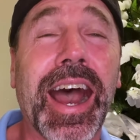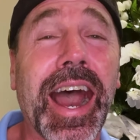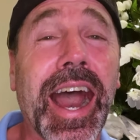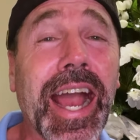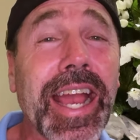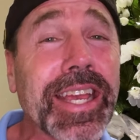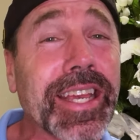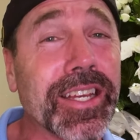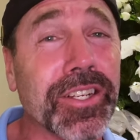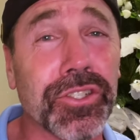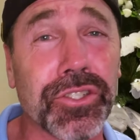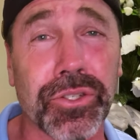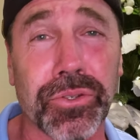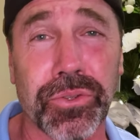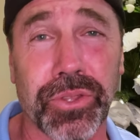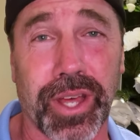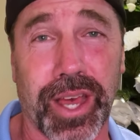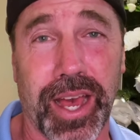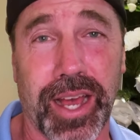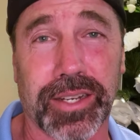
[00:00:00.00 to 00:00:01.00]
I can do
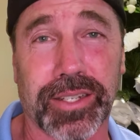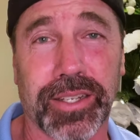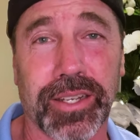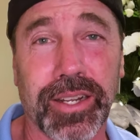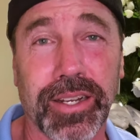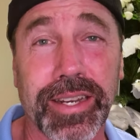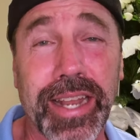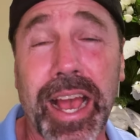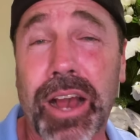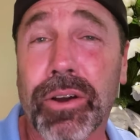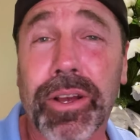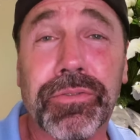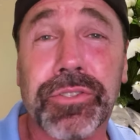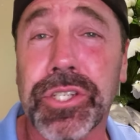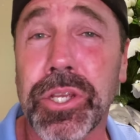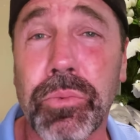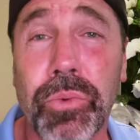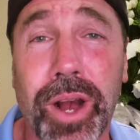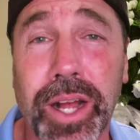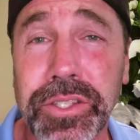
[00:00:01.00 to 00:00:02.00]
that. Now, if
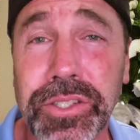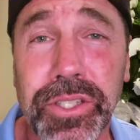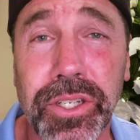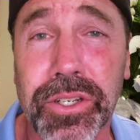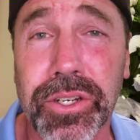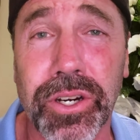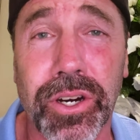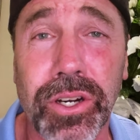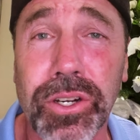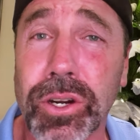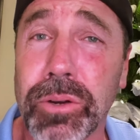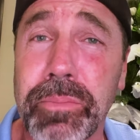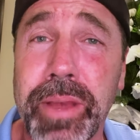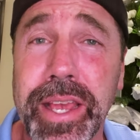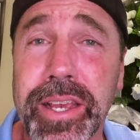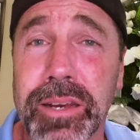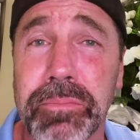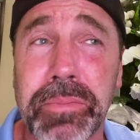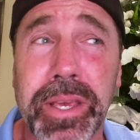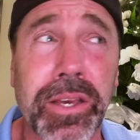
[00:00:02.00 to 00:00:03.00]
she wants to cook or
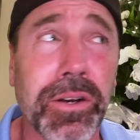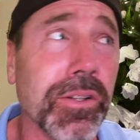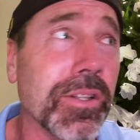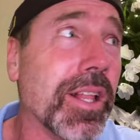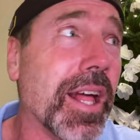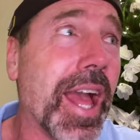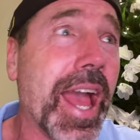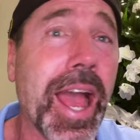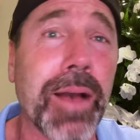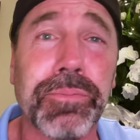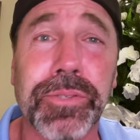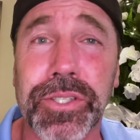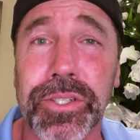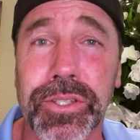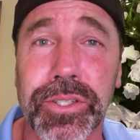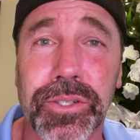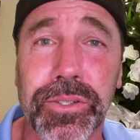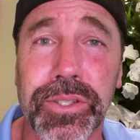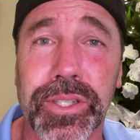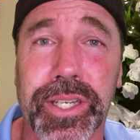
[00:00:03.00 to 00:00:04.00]
make a meal,
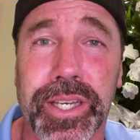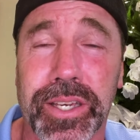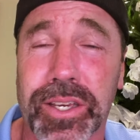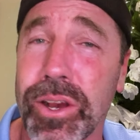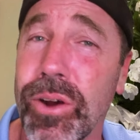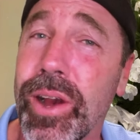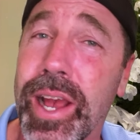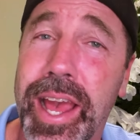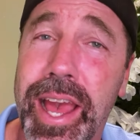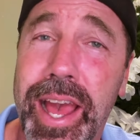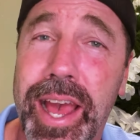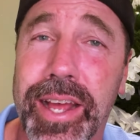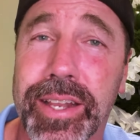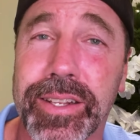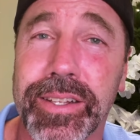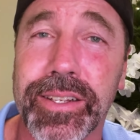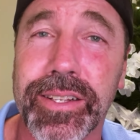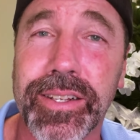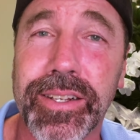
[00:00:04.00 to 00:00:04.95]
absolutely, go ahead.